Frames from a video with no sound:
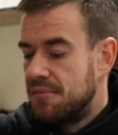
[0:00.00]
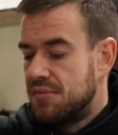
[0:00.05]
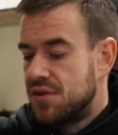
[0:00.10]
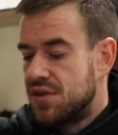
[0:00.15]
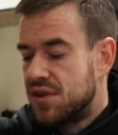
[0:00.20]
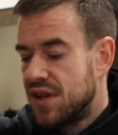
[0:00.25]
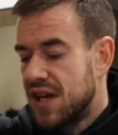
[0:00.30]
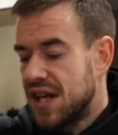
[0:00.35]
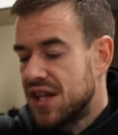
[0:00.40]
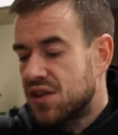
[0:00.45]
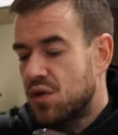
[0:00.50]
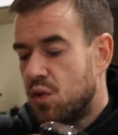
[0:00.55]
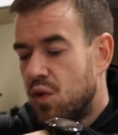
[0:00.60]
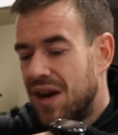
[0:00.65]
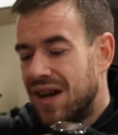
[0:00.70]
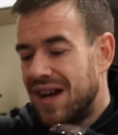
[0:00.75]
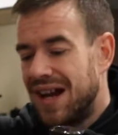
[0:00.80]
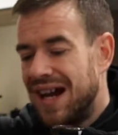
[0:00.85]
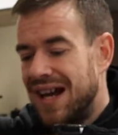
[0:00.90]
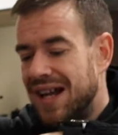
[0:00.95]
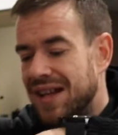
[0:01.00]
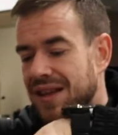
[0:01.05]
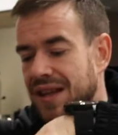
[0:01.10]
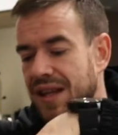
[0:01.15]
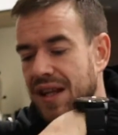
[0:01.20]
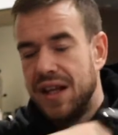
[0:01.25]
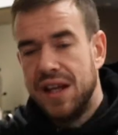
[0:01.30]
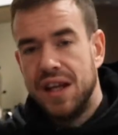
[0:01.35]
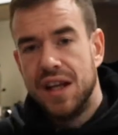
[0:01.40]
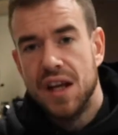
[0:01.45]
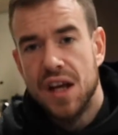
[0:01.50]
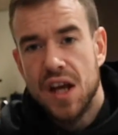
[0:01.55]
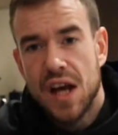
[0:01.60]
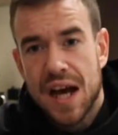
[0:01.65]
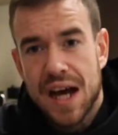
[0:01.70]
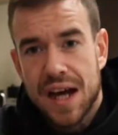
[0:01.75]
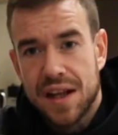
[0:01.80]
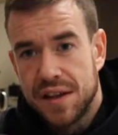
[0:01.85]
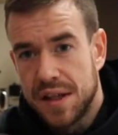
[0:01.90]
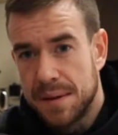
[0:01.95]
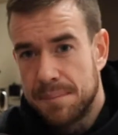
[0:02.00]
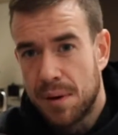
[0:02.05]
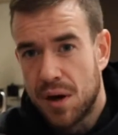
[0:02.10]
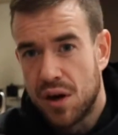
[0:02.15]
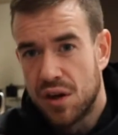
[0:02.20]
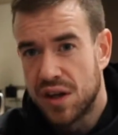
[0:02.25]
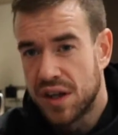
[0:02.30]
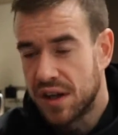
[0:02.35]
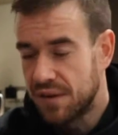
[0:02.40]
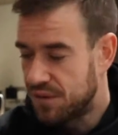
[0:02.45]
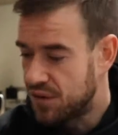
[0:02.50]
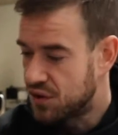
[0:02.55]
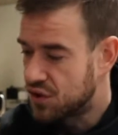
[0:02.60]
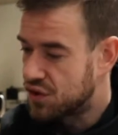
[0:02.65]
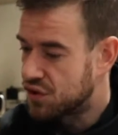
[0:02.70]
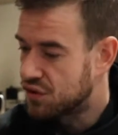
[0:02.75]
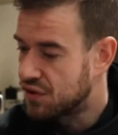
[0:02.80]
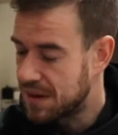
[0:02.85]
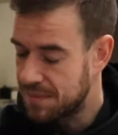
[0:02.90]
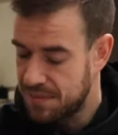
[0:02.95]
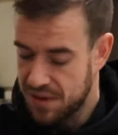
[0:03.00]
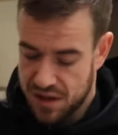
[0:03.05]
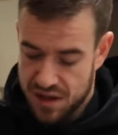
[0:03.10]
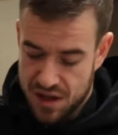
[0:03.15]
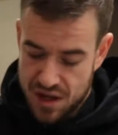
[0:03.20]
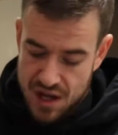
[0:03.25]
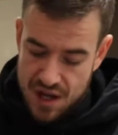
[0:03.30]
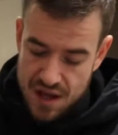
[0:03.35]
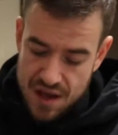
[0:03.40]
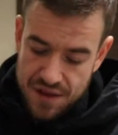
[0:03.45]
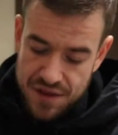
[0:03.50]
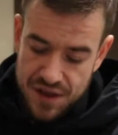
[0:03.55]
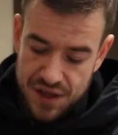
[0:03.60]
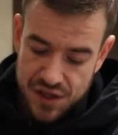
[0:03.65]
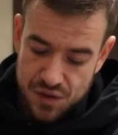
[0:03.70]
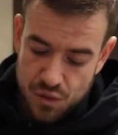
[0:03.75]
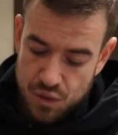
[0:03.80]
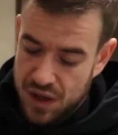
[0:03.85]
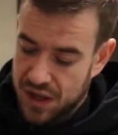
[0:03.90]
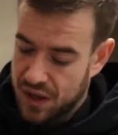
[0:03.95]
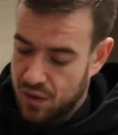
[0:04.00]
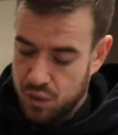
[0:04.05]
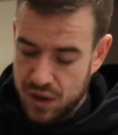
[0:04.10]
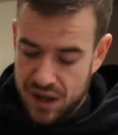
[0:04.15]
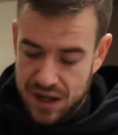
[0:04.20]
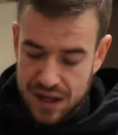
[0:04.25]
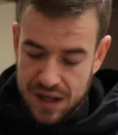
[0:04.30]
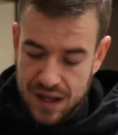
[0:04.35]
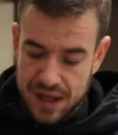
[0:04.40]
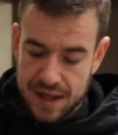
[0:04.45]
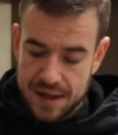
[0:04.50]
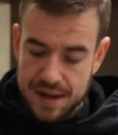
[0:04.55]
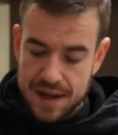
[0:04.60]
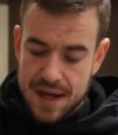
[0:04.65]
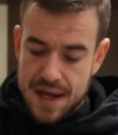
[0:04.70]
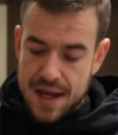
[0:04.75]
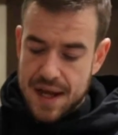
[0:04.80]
So that's quite a handy pocket for just grabbing things quite quickly.